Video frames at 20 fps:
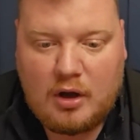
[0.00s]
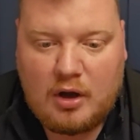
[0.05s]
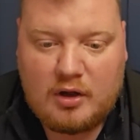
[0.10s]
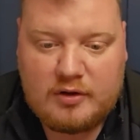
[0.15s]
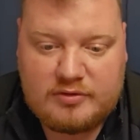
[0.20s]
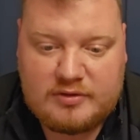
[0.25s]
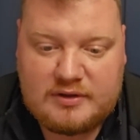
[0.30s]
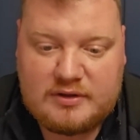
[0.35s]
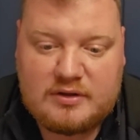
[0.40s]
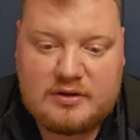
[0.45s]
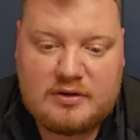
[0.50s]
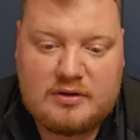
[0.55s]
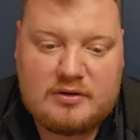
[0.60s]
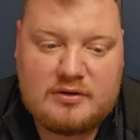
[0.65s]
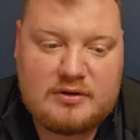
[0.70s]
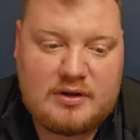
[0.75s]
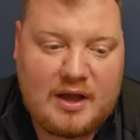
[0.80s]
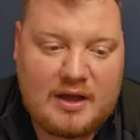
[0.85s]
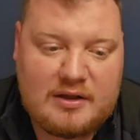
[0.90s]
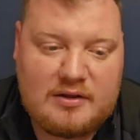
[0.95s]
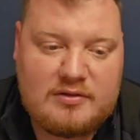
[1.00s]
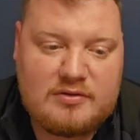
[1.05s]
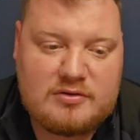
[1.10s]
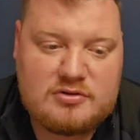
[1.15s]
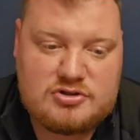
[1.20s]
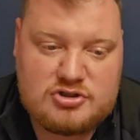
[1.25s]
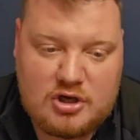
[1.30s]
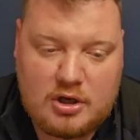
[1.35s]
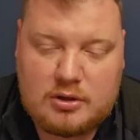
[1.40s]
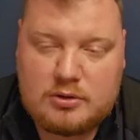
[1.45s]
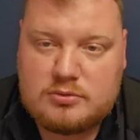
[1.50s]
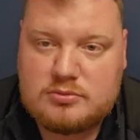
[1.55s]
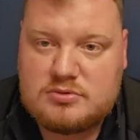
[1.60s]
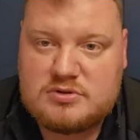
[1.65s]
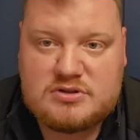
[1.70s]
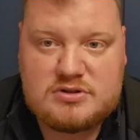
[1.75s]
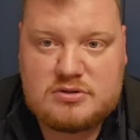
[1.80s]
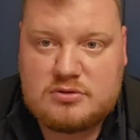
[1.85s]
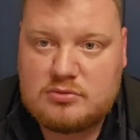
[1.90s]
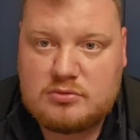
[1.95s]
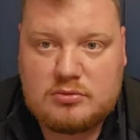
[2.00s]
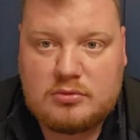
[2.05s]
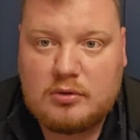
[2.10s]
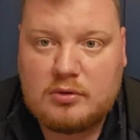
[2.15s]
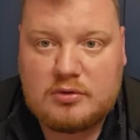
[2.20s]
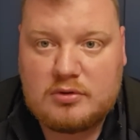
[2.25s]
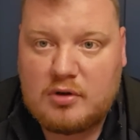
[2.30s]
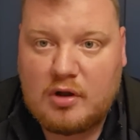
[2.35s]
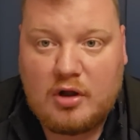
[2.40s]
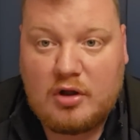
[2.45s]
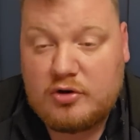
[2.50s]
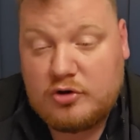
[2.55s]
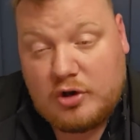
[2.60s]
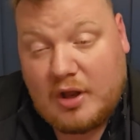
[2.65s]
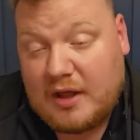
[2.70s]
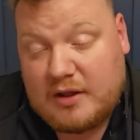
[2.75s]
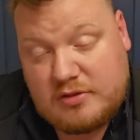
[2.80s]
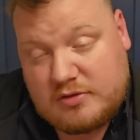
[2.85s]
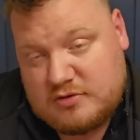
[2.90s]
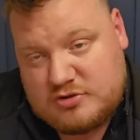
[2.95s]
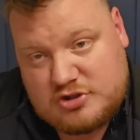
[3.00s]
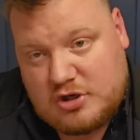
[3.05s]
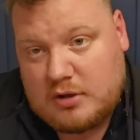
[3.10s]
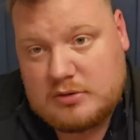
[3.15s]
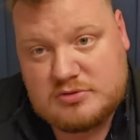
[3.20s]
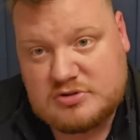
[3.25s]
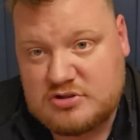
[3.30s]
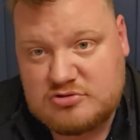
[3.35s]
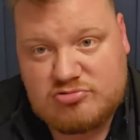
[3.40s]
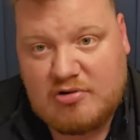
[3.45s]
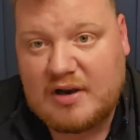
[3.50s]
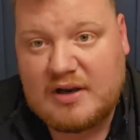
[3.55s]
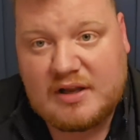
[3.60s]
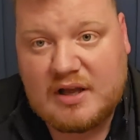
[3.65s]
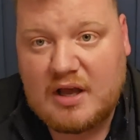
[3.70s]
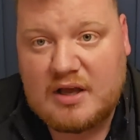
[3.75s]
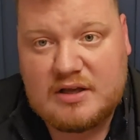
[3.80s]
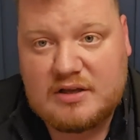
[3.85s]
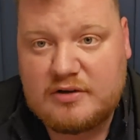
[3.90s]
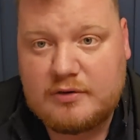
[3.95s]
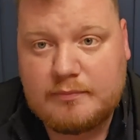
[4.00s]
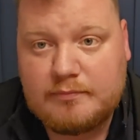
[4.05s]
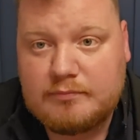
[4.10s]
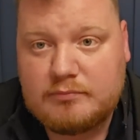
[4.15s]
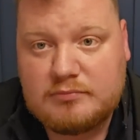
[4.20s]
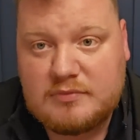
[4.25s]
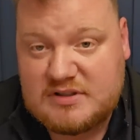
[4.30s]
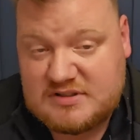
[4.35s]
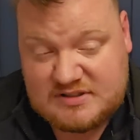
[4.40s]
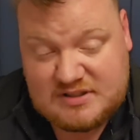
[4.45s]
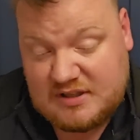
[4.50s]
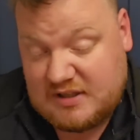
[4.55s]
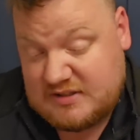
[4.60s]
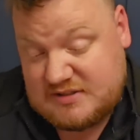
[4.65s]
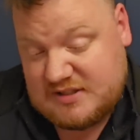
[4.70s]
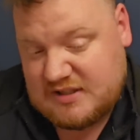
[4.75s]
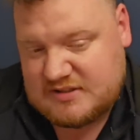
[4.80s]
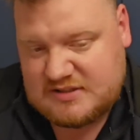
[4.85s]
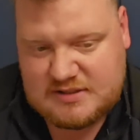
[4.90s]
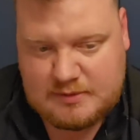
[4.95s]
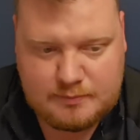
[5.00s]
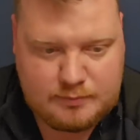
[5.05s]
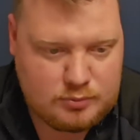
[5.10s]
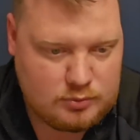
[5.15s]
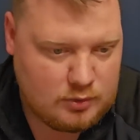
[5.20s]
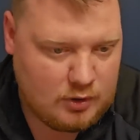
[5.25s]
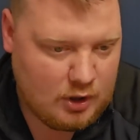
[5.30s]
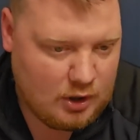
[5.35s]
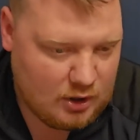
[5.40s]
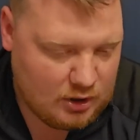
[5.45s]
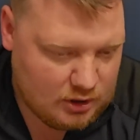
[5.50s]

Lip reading: I think Nathan Jones is relegated. It's that simple.